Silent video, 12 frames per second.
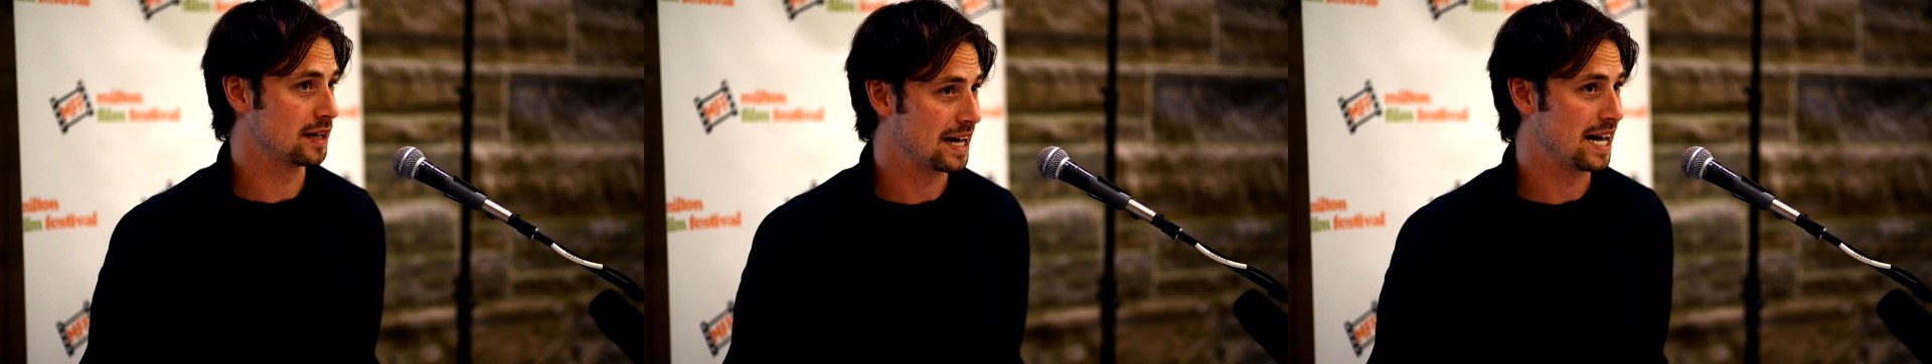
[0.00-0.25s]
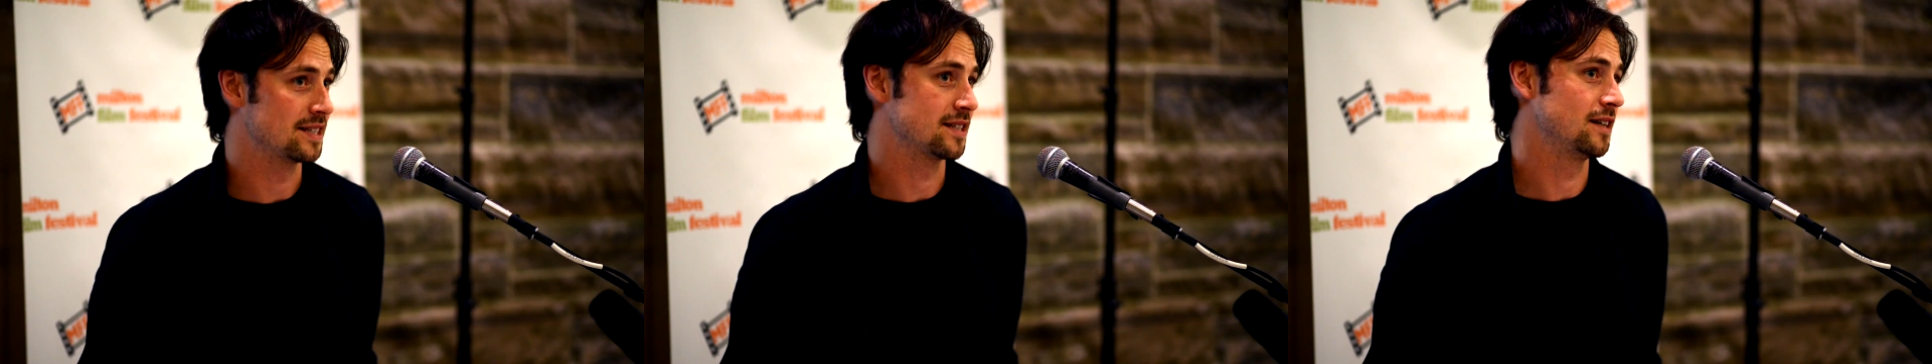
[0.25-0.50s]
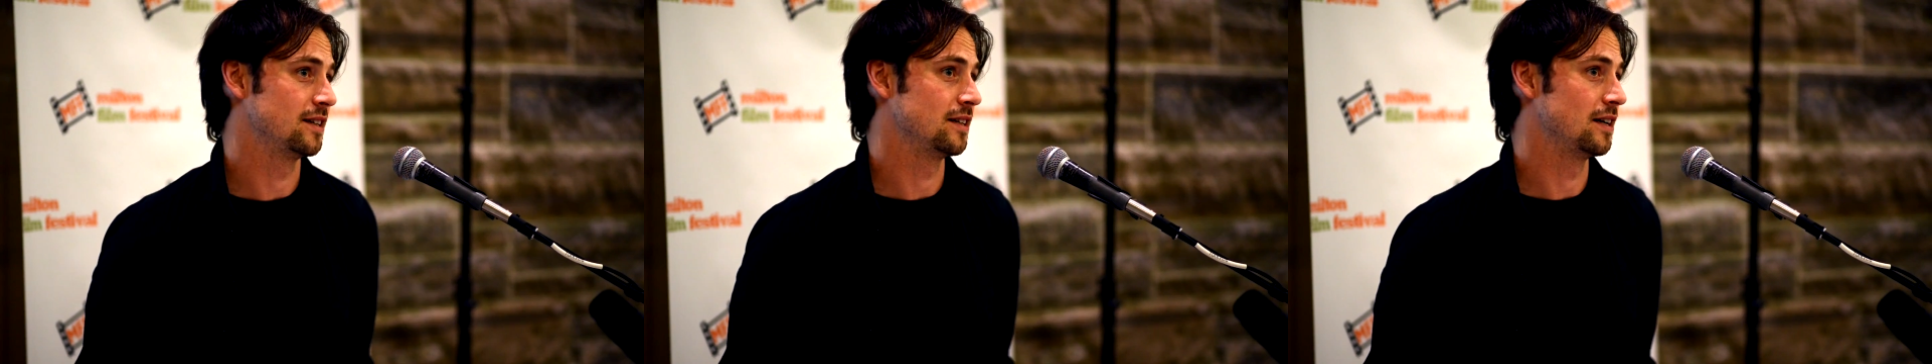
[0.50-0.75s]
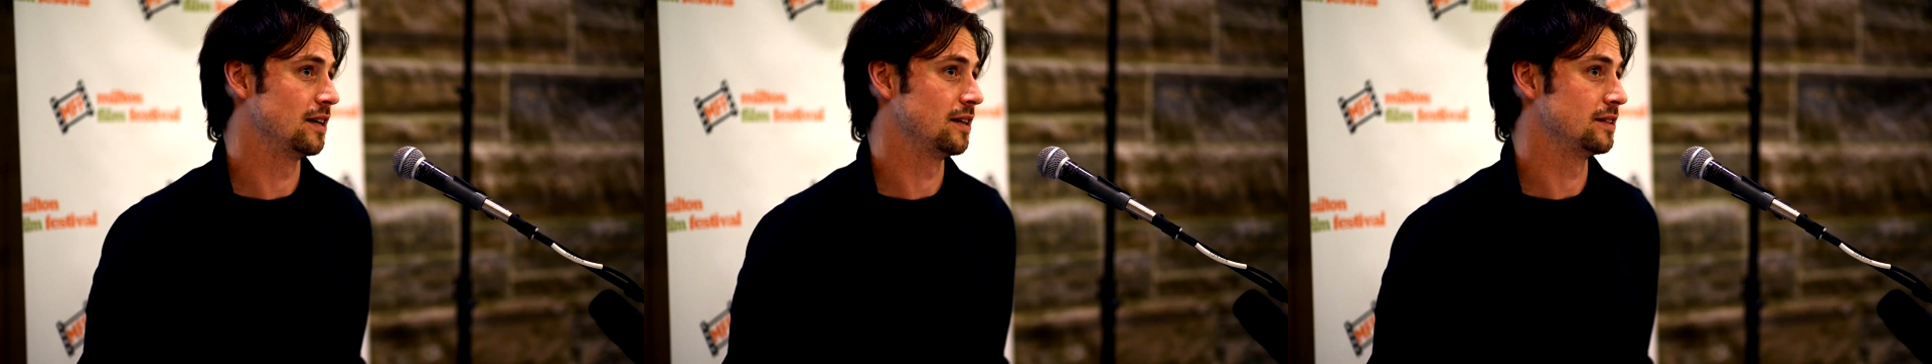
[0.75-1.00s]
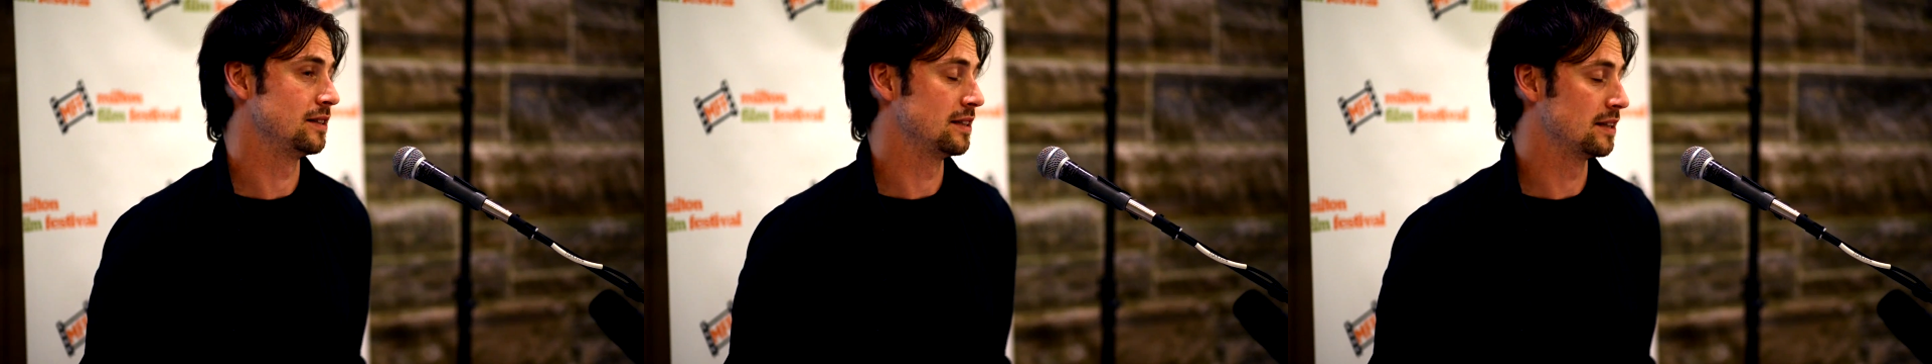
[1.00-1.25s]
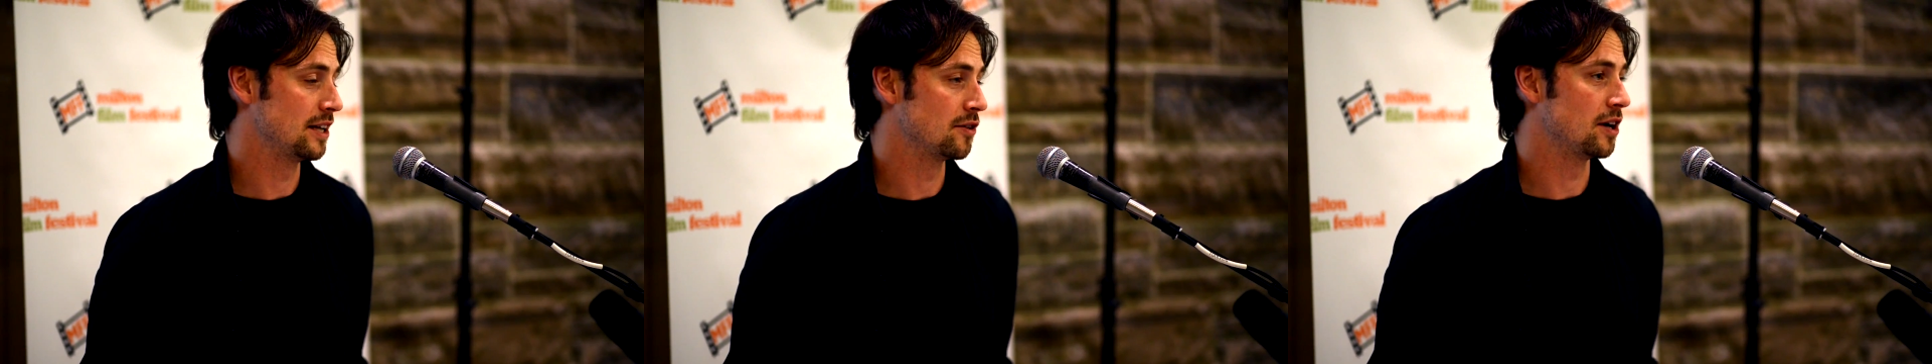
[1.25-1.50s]
Alaska uh,
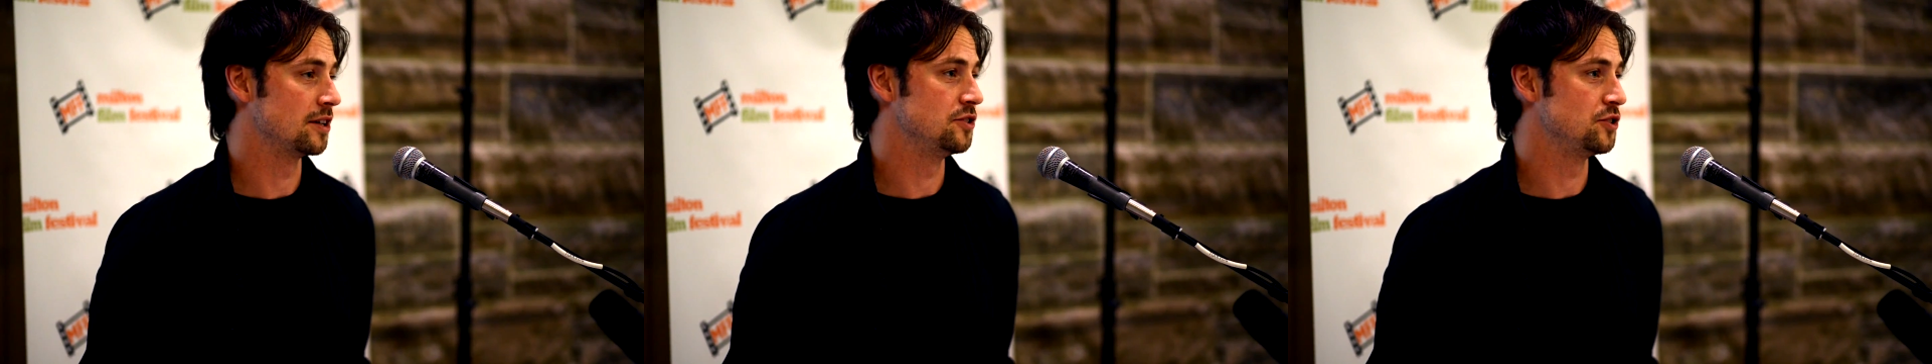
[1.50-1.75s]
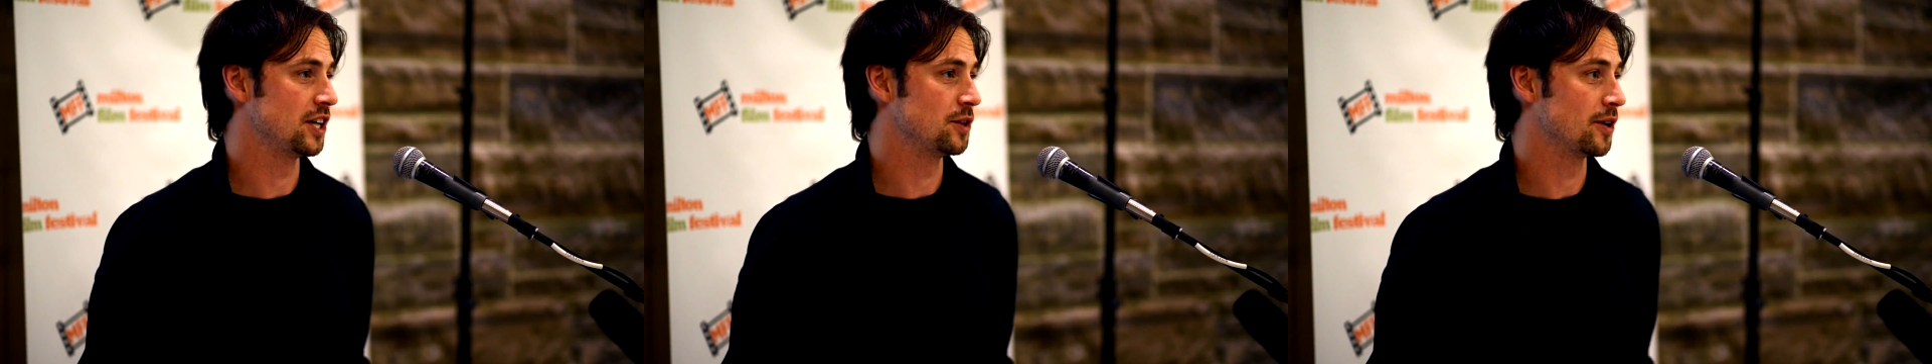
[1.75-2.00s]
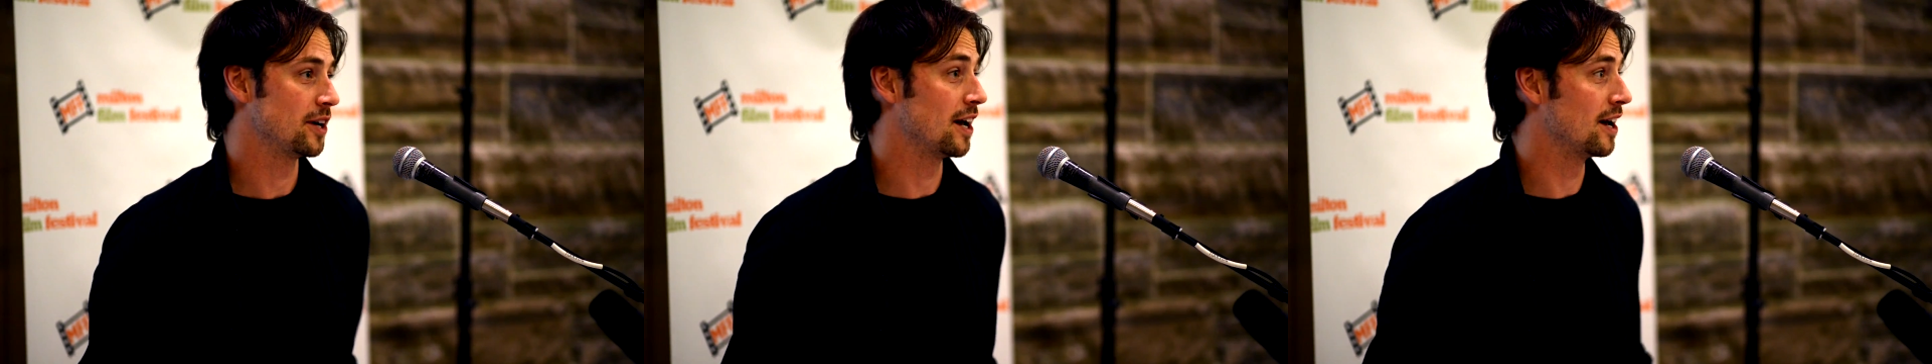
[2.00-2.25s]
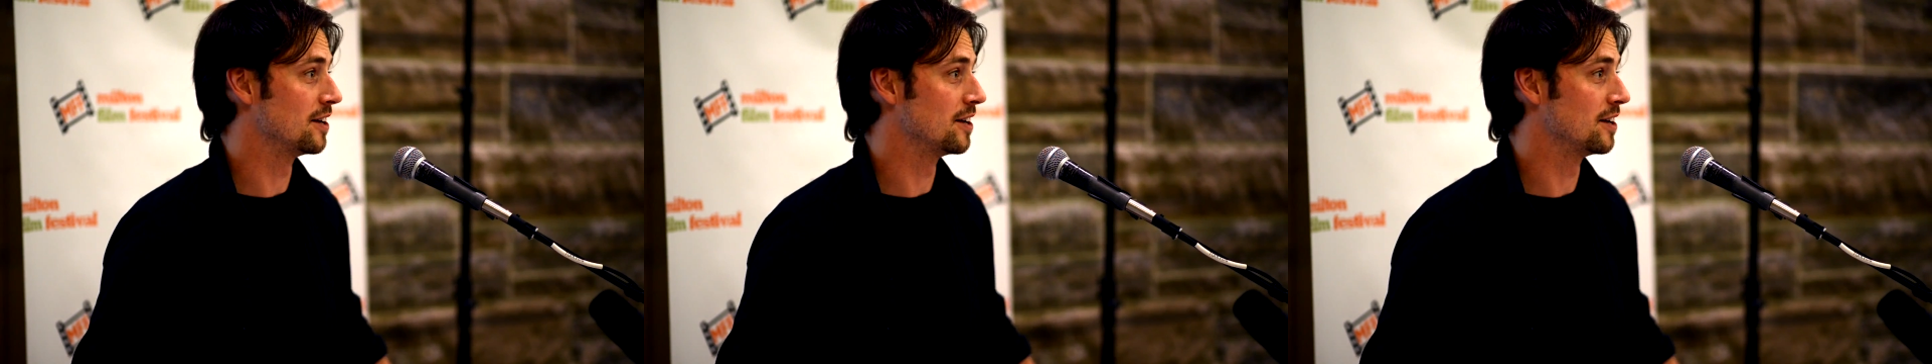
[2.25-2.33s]
in later on in January,